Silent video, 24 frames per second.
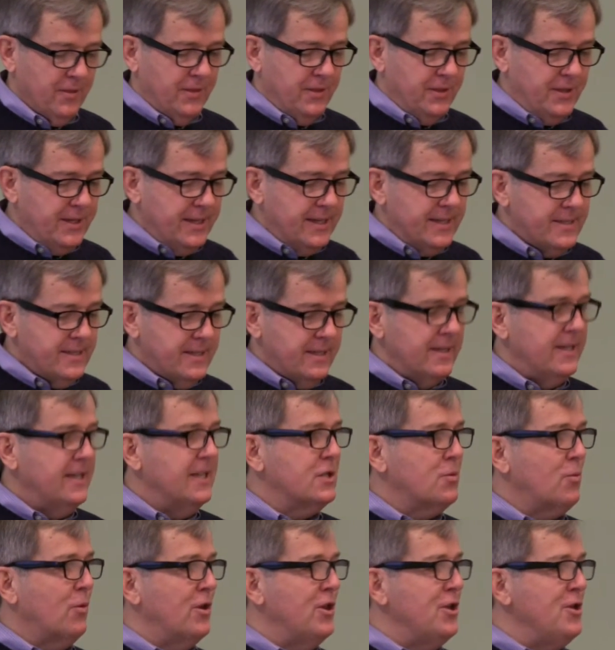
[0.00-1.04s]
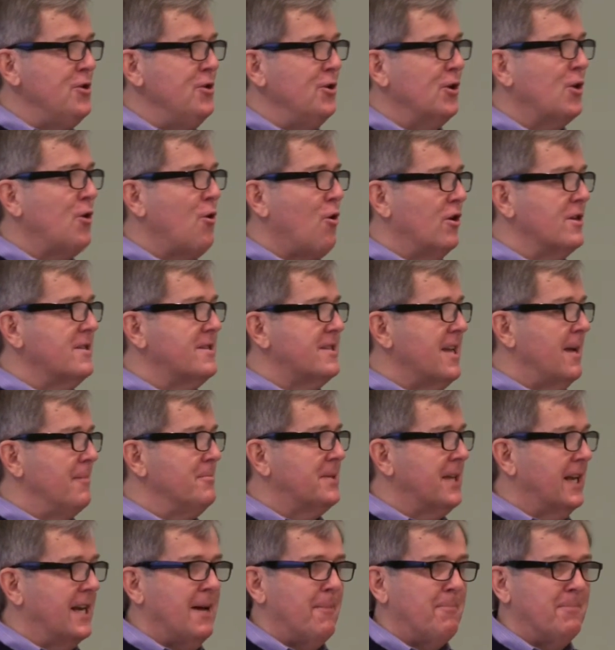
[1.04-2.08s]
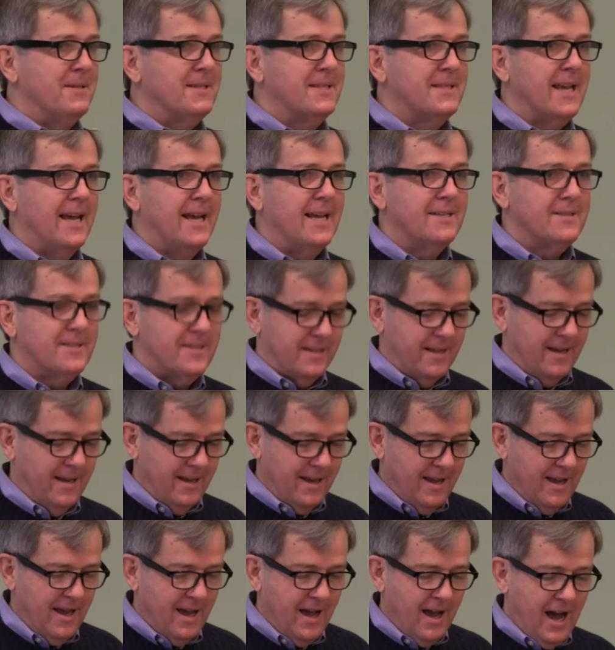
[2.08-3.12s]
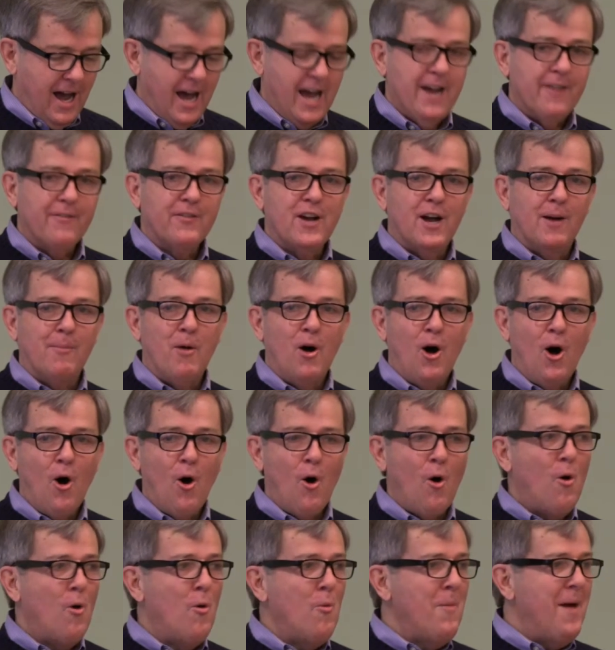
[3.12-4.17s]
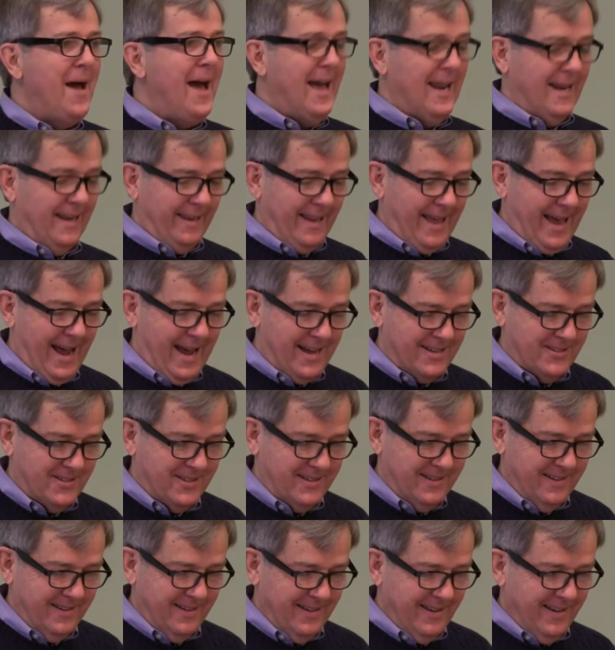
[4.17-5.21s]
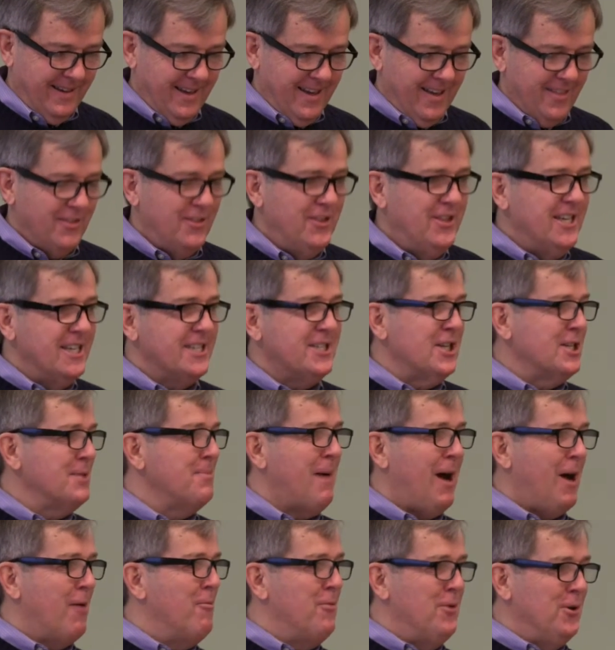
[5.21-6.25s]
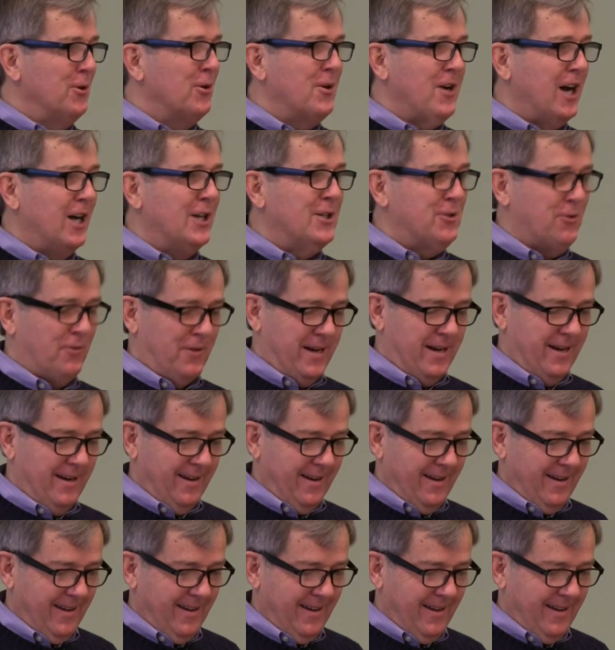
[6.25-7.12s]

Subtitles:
This is where the unicorn sums it up and says, I have come home at last. This is my real country.